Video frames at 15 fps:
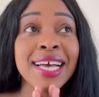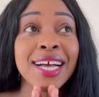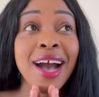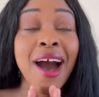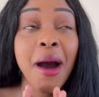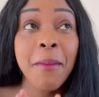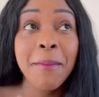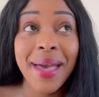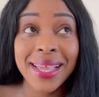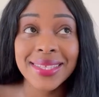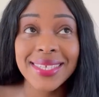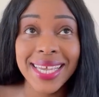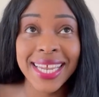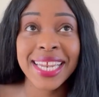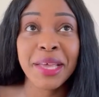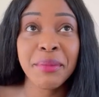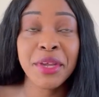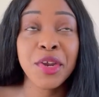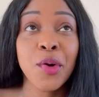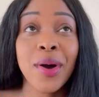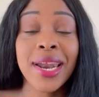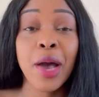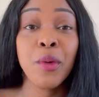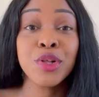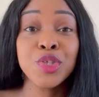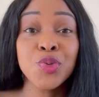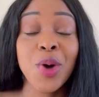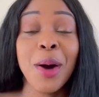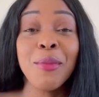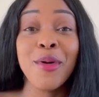comment and let me know, and I will
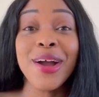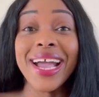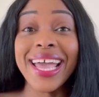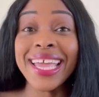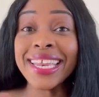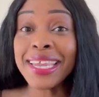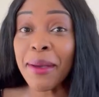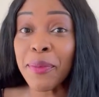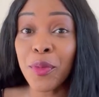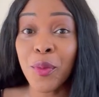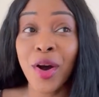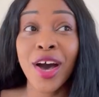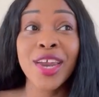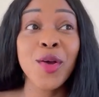do a more in-depth one,